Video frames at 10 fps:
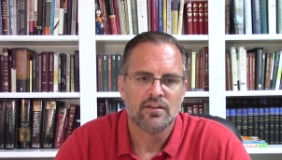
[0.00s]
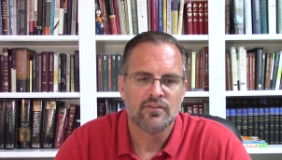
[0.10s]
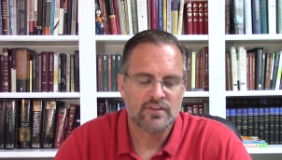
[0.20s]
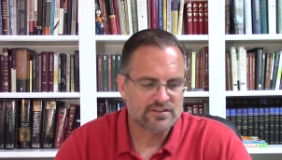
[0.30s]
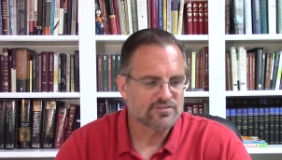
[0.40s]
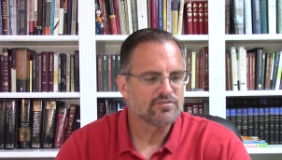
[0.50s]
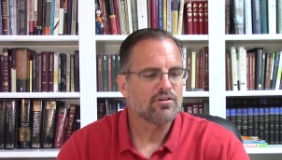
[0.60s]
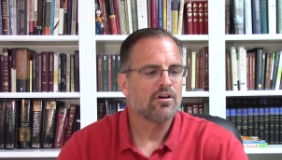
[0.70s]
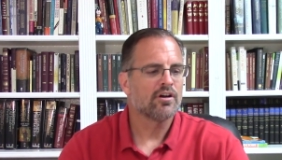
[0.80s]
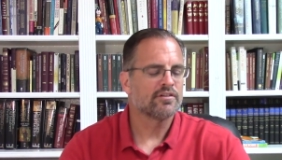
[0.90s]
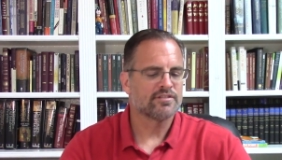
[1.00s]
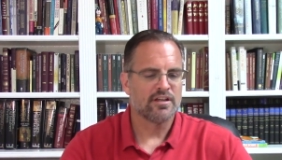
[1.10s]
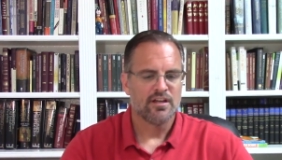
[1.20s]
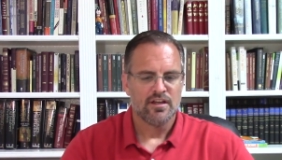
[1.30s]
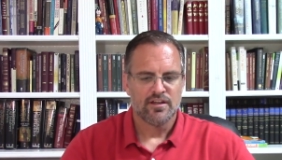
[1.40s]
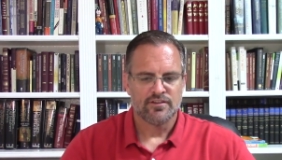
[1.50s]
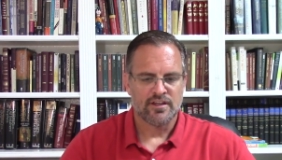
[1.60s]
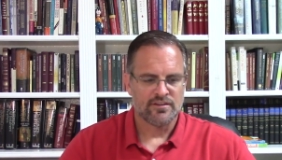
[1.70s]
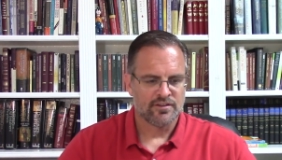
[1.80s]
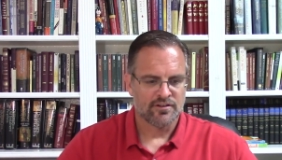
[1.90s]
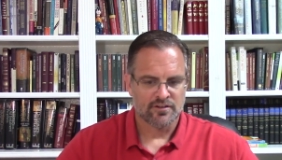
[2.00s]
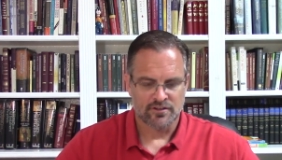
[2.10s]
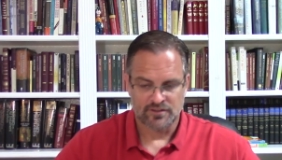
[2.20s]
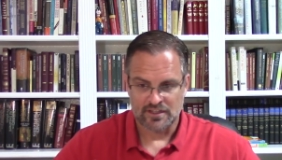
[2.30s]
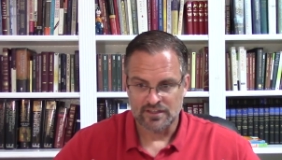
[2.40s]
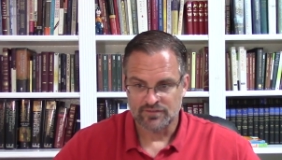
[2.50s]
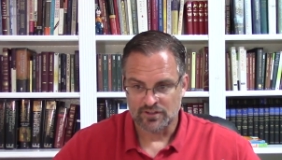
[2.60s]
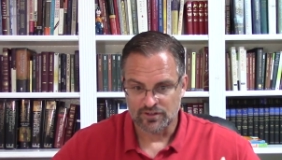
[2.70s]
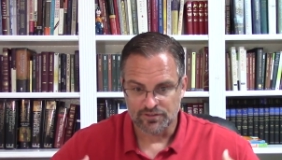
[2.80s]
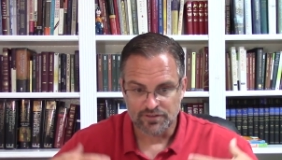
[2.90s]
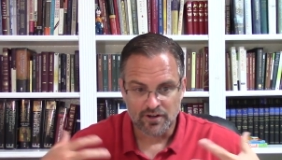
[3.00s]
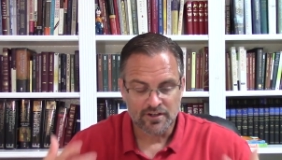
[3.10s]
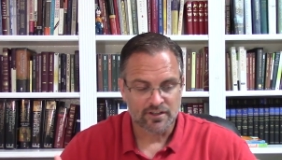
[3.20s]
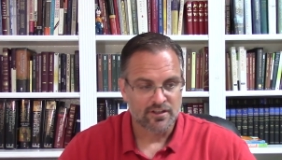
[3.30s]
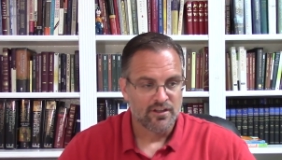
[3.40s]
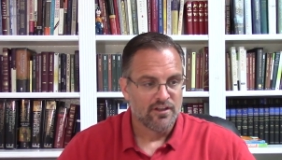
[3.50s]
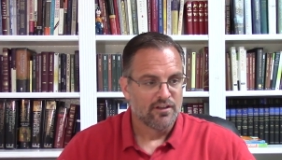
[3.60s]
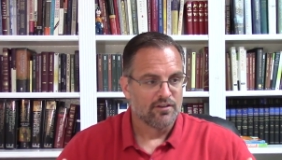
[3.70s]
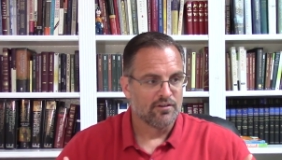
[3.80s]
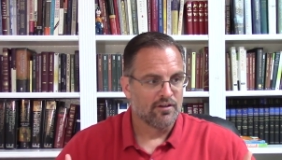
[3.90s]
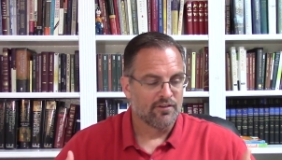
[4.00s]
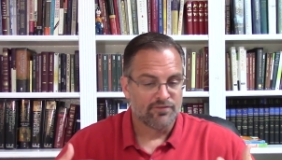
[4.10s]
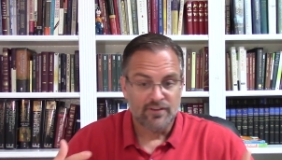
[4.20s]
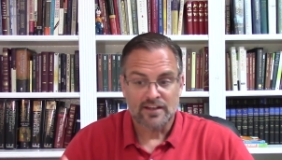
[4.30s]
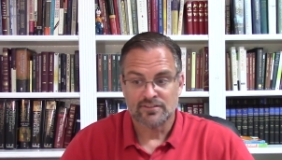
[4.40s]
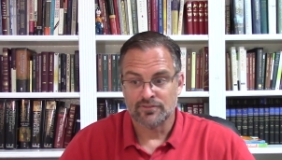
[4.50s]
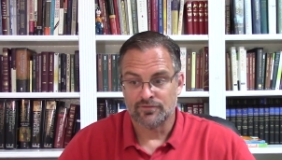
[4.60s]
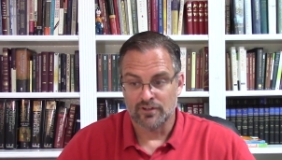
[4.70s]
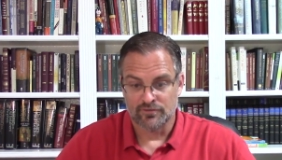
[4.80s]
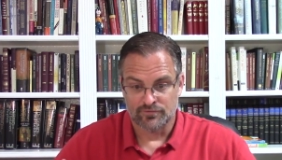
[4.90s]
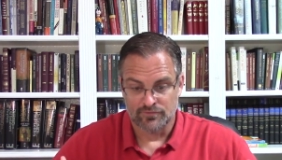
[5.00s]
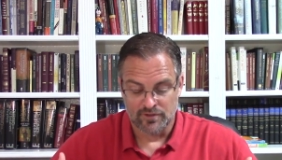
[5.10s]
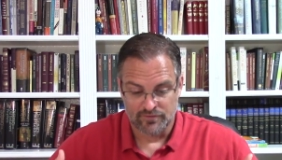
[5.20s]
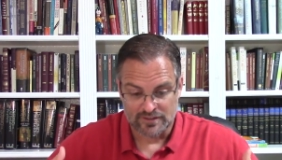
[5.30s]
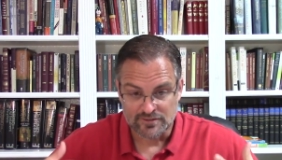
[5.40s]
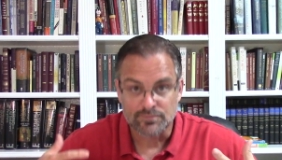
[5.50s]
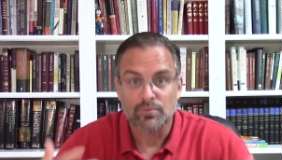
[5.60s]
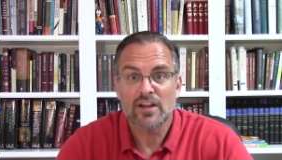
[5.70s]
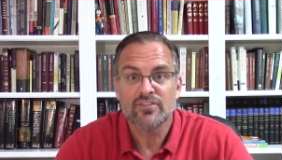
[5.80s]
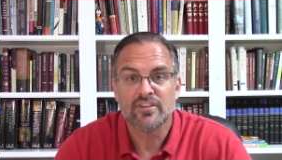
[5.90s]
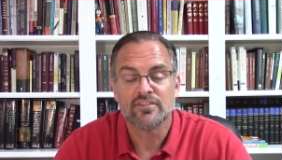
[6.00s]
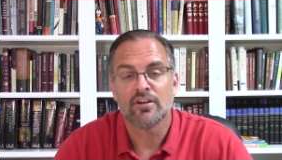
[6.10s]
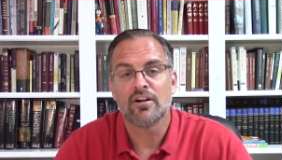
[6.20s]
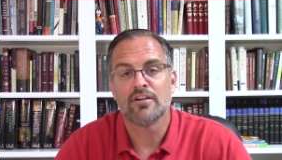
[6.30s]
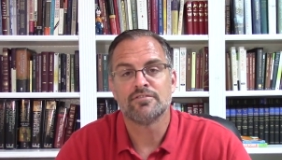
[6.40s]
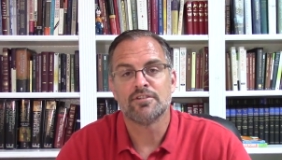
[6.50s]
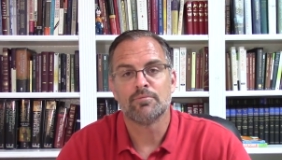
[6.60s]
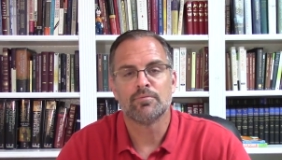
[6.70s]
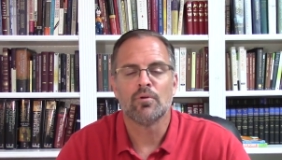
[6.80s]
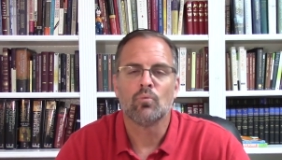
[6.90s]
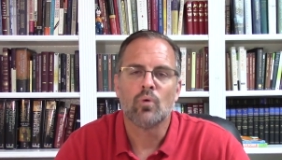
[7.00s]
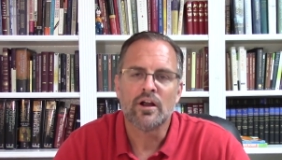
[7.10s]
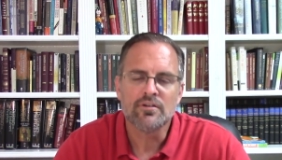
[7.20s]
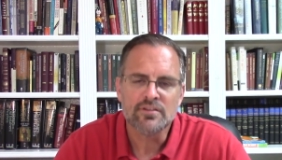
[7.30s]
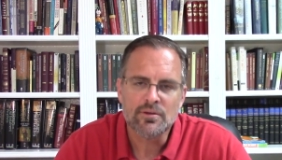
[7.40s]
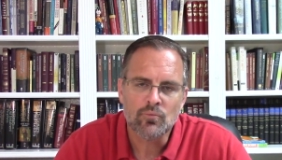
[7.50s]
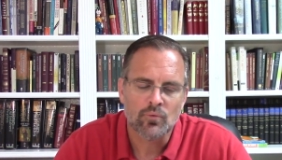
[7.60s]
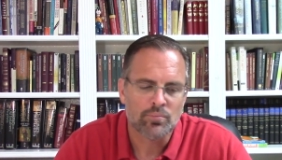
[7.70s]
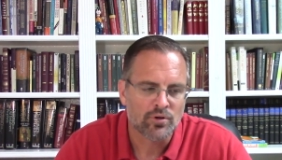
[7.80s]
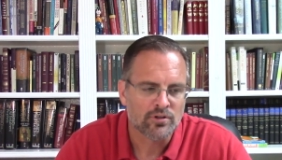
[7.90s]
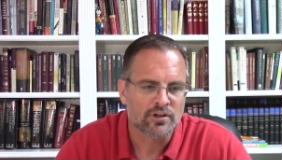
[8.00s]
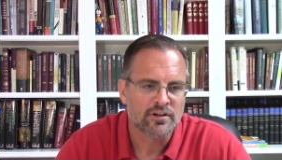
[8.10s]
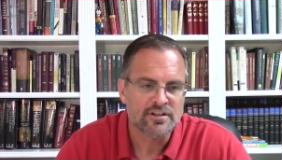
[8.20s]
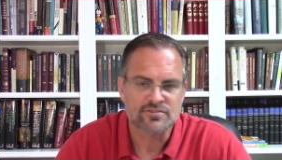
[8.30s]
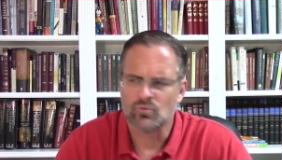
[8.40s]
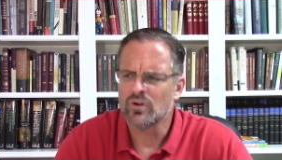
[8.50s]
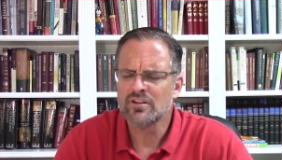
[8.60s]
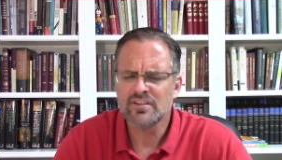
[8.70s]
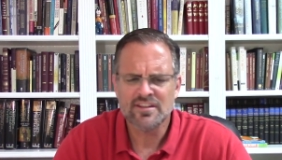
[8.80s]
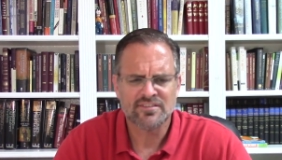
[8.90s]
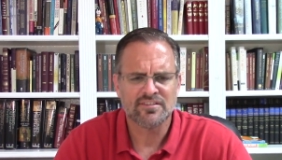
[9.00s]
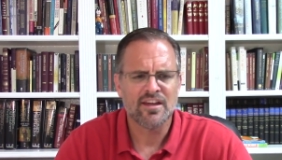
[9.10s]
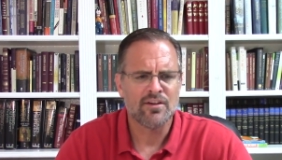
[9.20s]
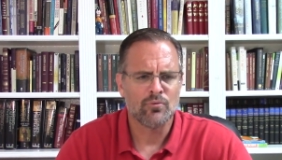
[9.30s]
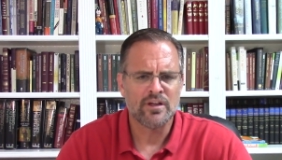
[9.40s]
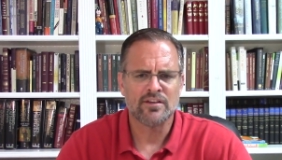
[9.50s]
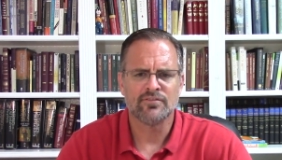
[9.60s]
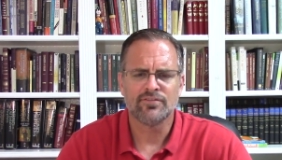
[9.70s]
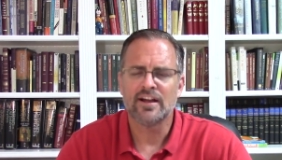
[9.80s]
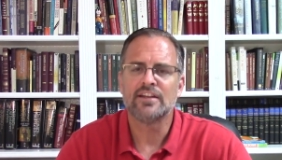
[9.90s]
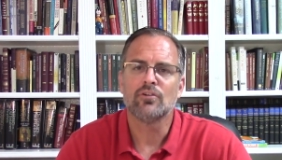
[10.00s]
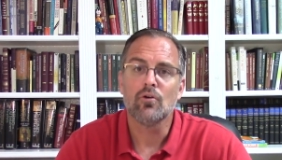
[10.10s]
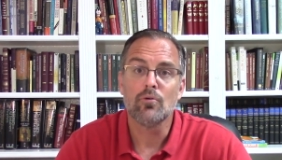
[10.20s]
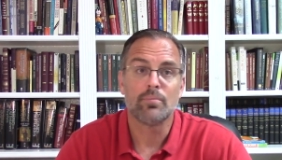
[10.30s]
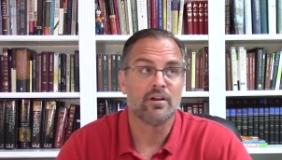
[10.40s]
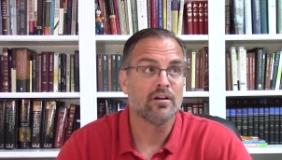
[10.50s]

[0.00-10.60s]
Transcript: these songs they give the cathartic effect of expressing the hardships. But where do they pull our attention? Where do they say we can find hope and